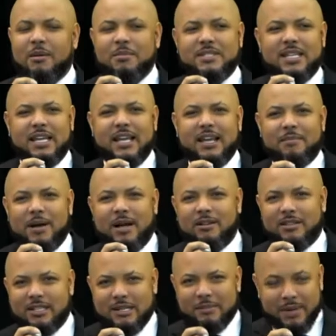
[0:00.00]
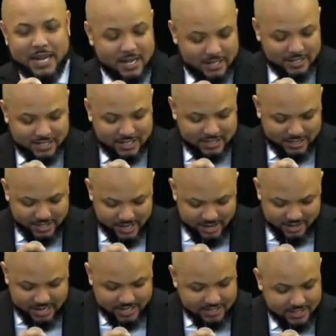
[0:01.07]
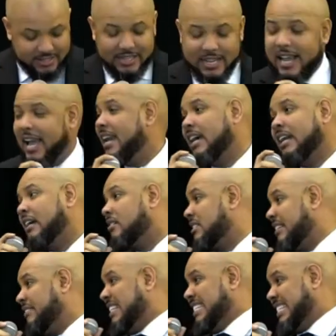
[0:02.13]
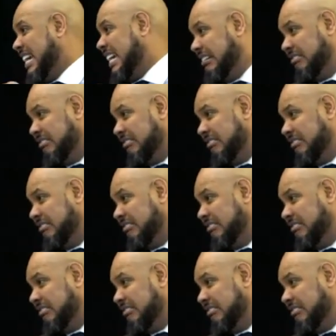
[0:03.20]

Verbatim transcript: gonna say about the Commanders this year. That's ain't nothing else left to say,